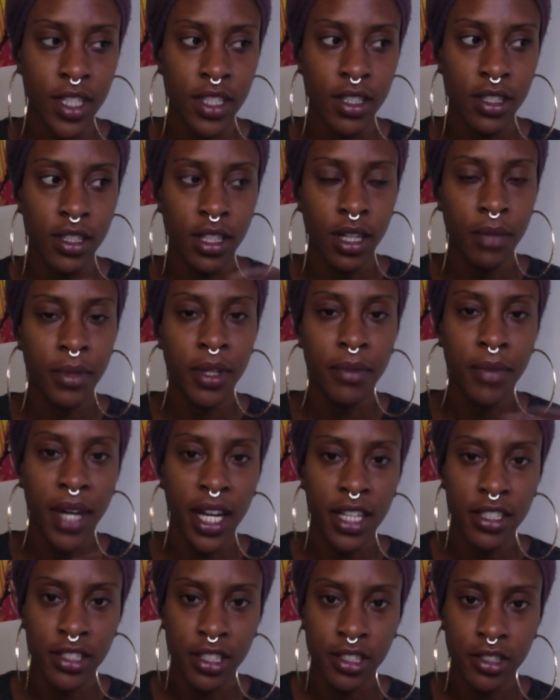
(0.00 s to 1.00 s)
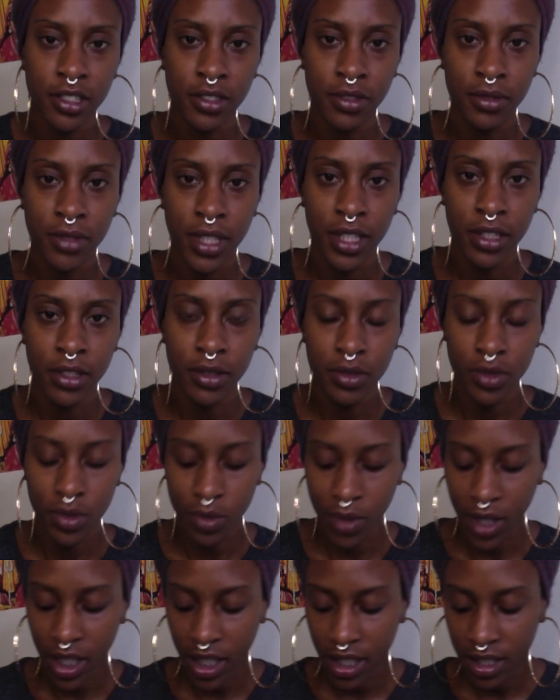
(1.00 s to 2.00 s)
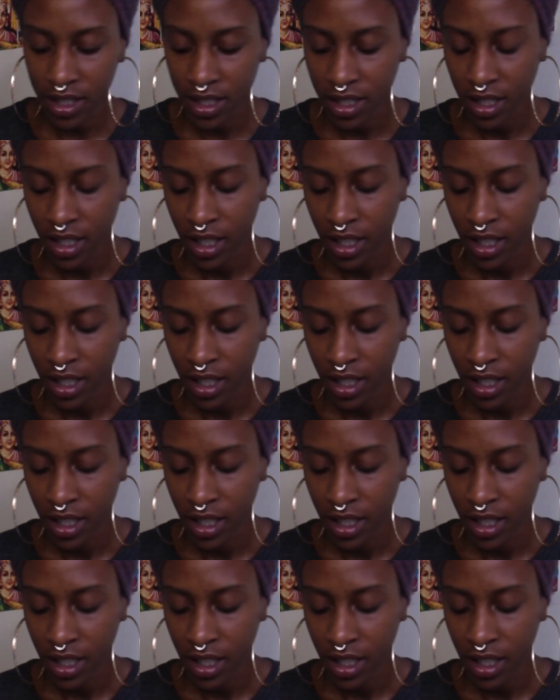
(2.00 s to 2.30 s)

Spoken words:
coming back to you in those ways?